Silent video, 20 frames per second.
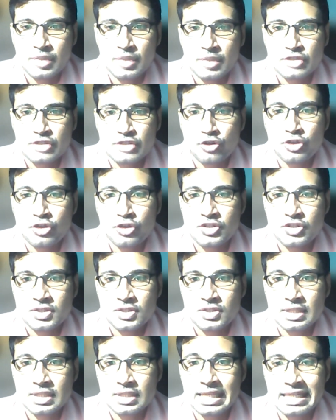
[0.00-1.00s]
it's not
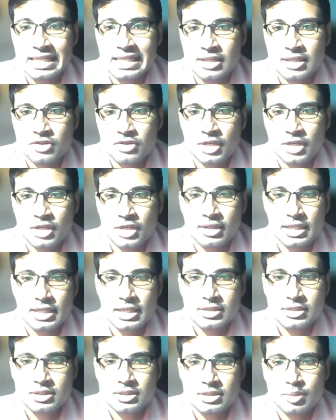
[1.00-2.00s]
just the India-China
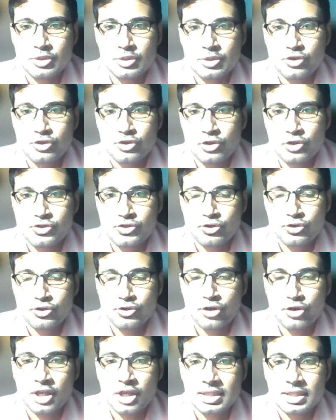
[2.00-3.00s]
relationship is also
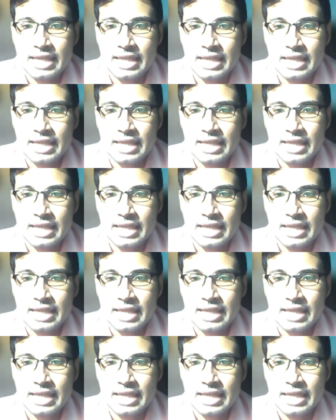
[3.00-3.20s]
not